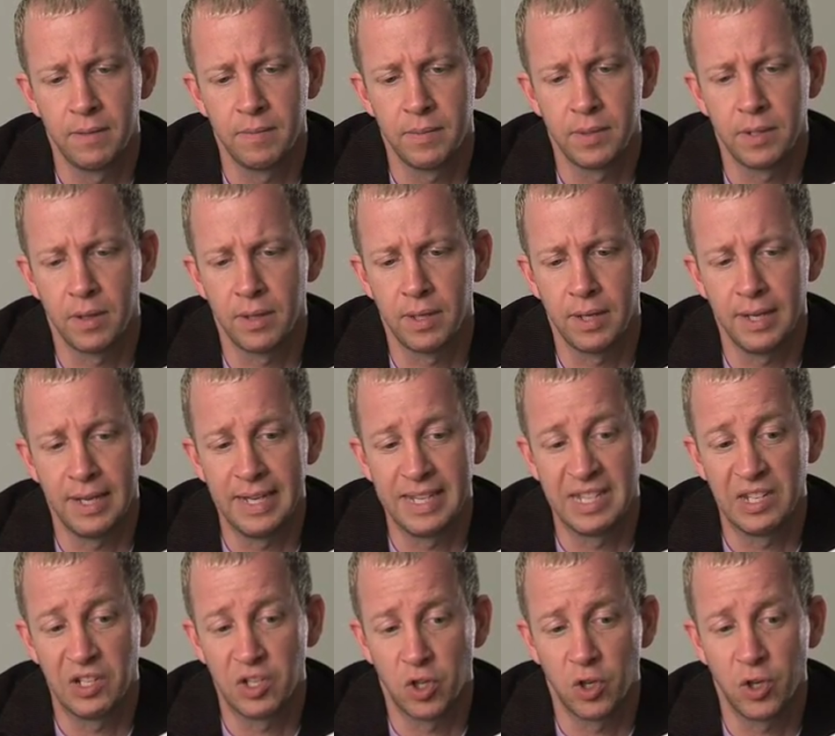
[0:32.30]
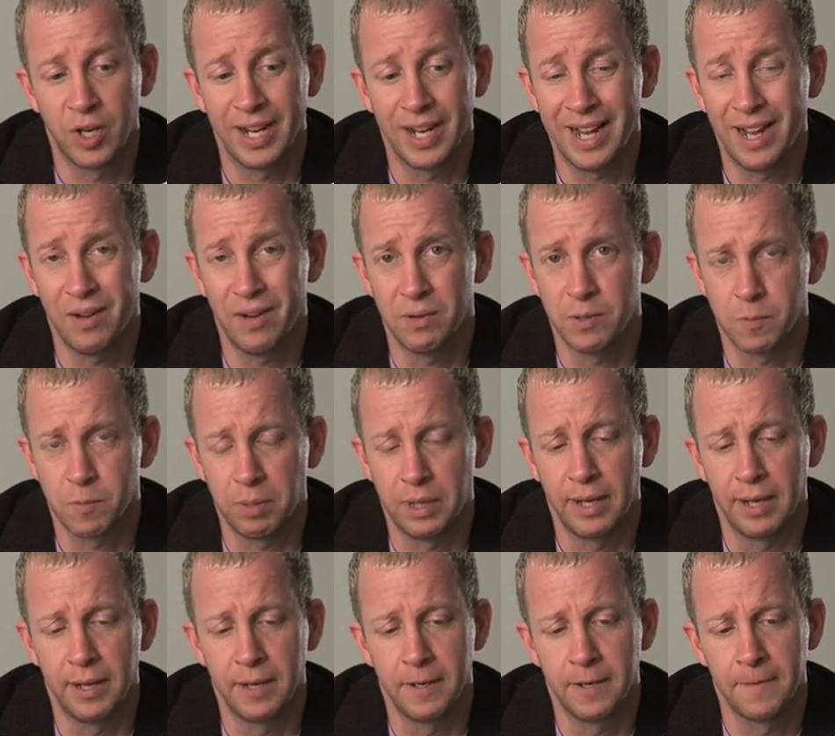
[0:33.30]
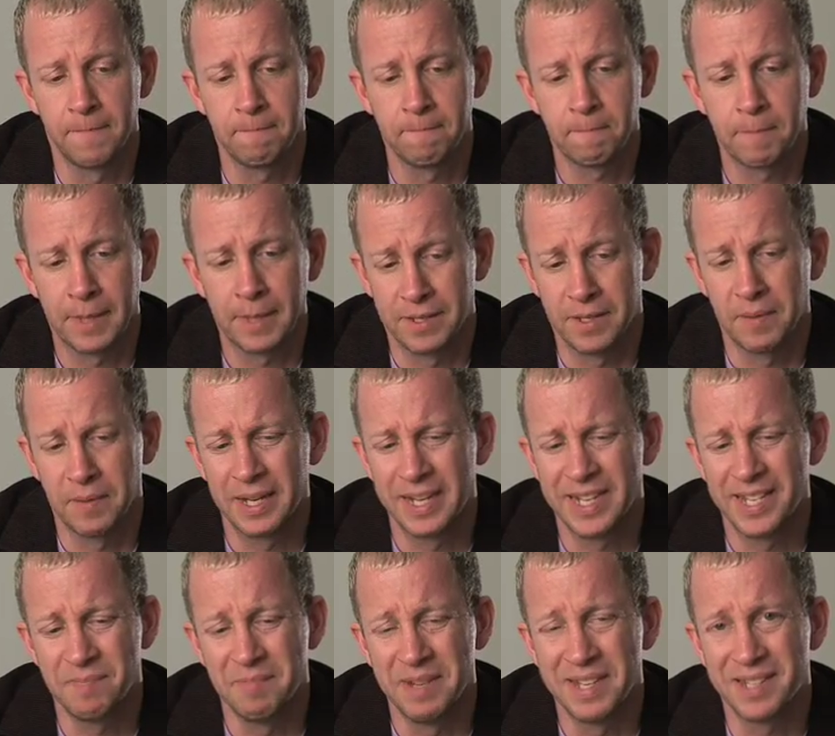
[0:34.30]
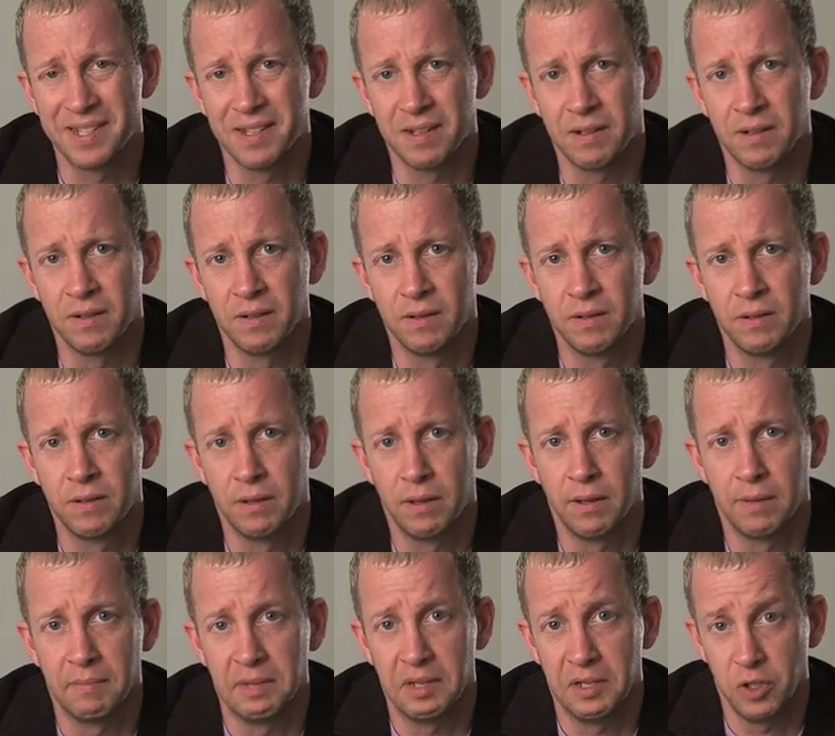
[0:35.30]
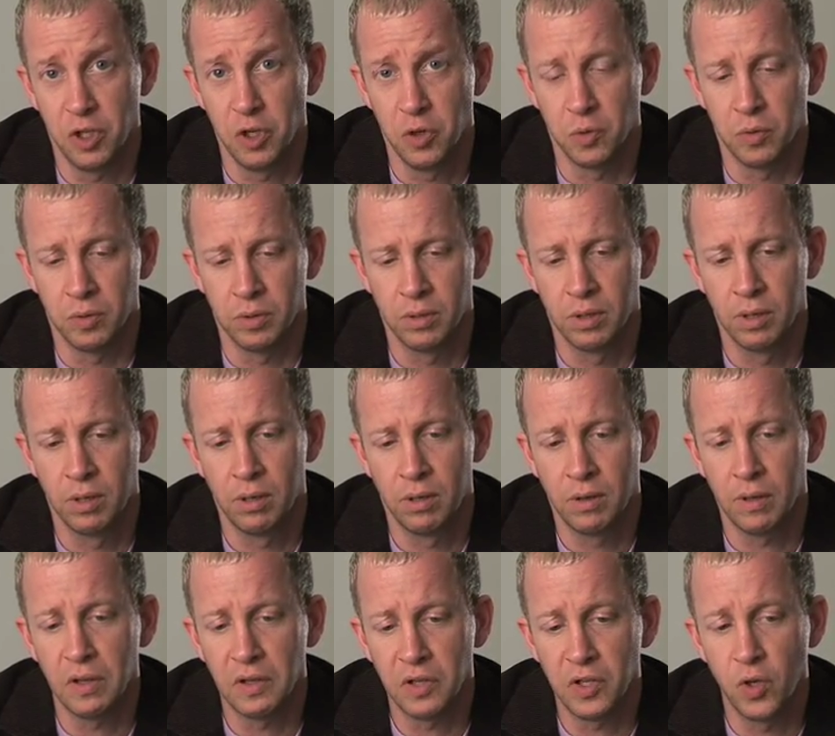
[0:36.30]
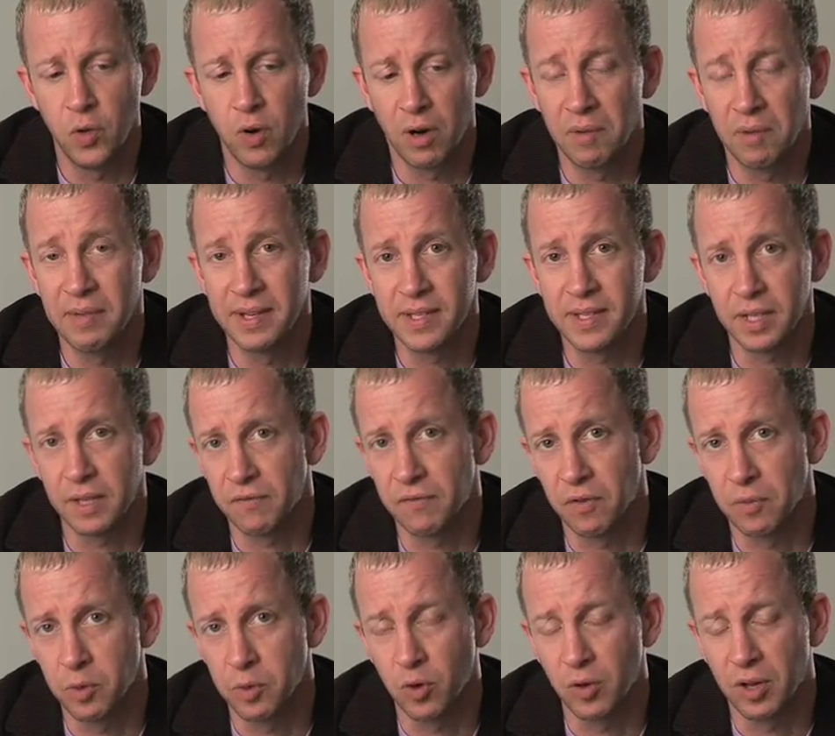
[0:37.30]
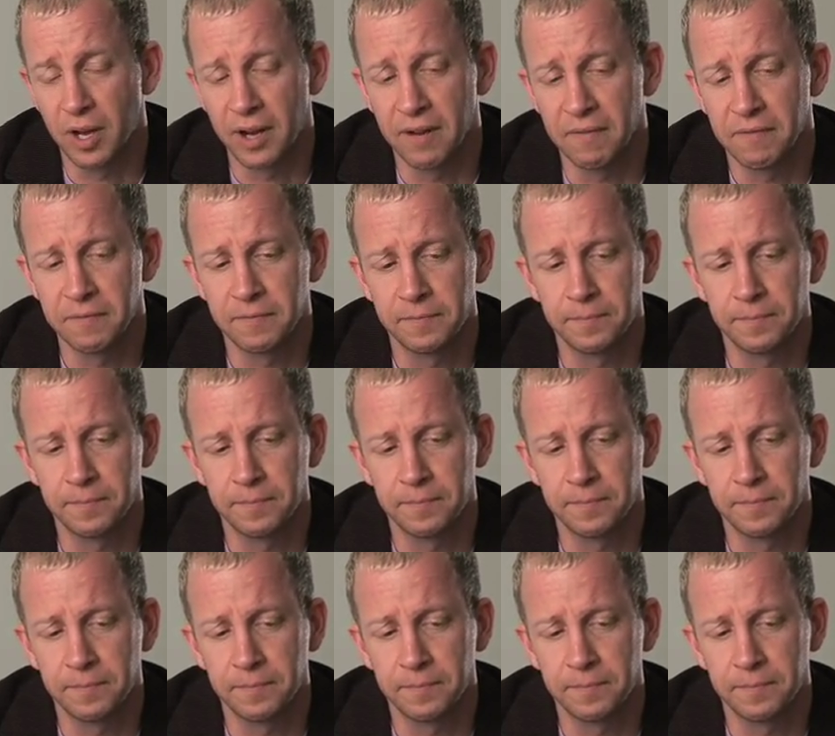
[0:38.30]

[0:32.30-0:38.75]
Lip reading: Something isn't turning out as planned. Something is missing. You are missing from your life.